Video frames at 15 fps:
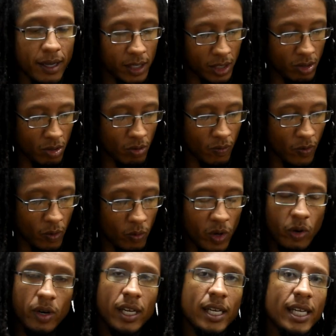So
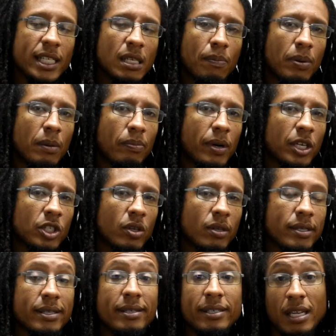we only need to put pressure
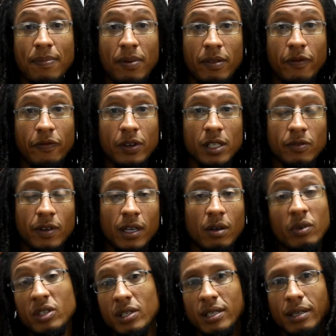on the tip of the 1st
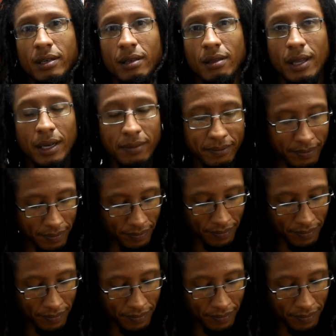finger, which is a good thing.